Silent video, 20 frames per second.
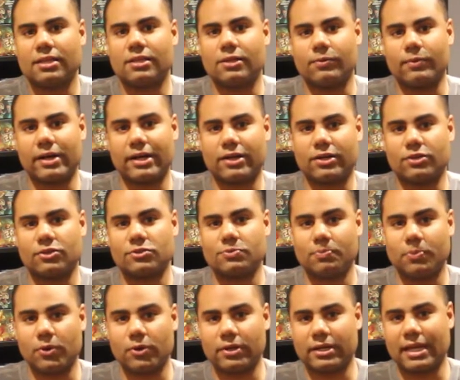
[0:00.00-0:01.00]
The
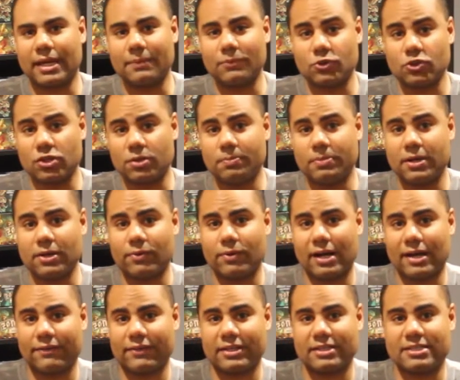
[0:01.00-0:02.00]
Reckoners board game should be
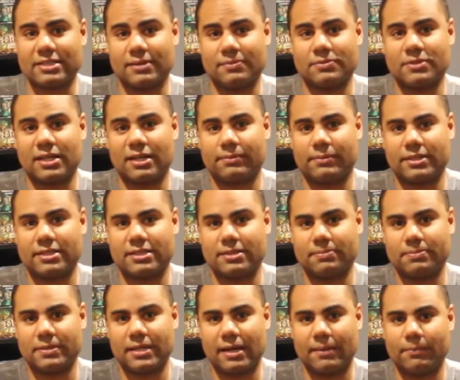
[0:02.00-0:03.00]
arriving sometime in
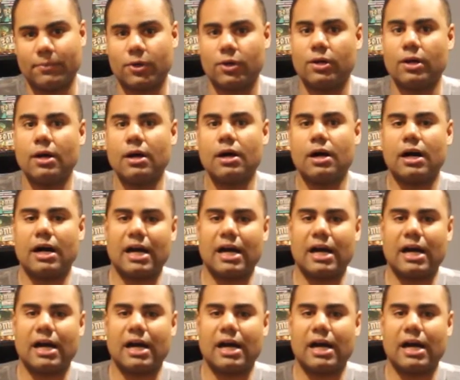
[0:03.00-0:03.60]
September.